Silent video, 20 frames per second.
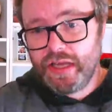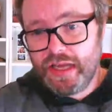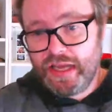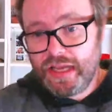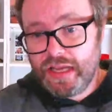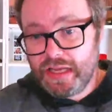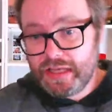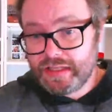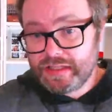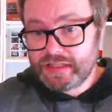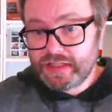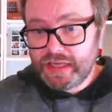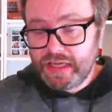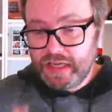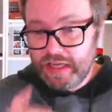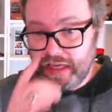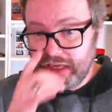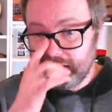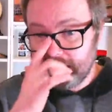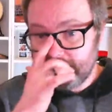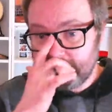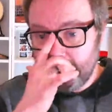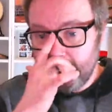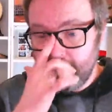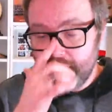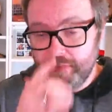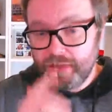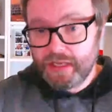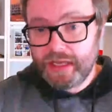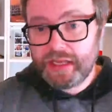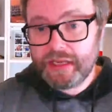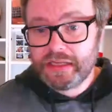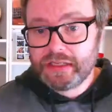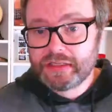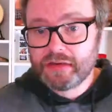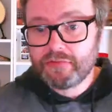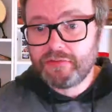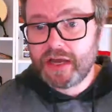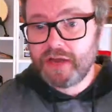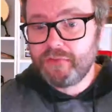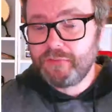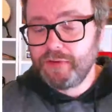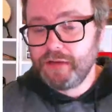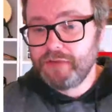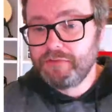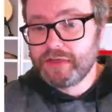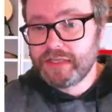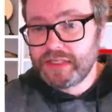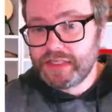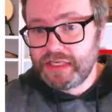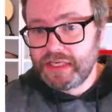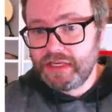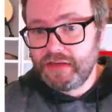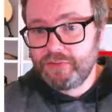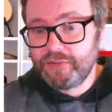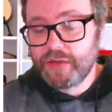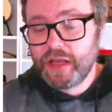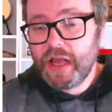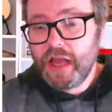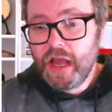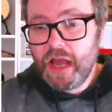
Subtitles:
it is gratefully received.